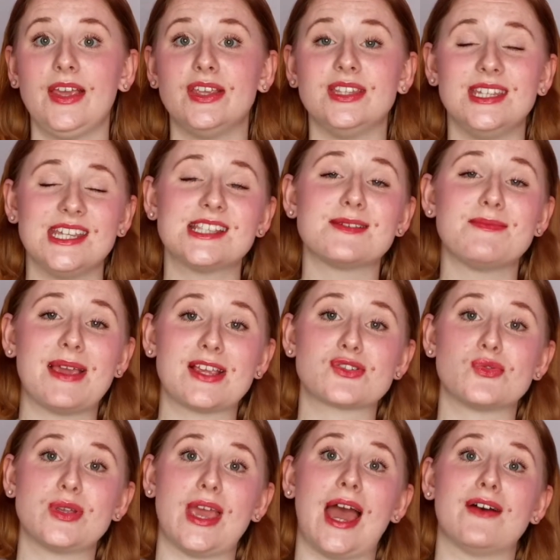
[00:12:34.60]
You need to make
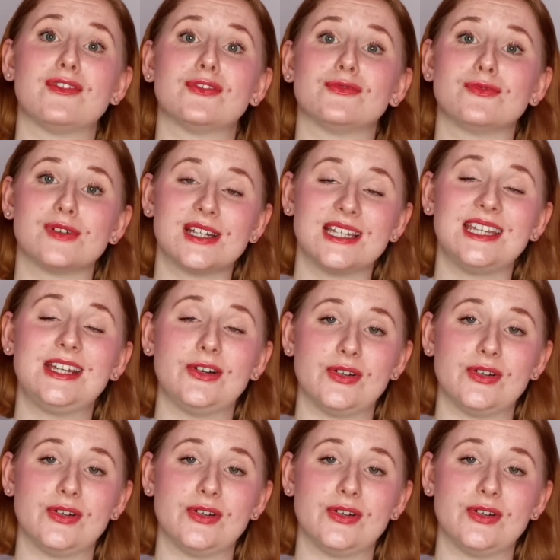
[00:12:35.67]
sure you have a really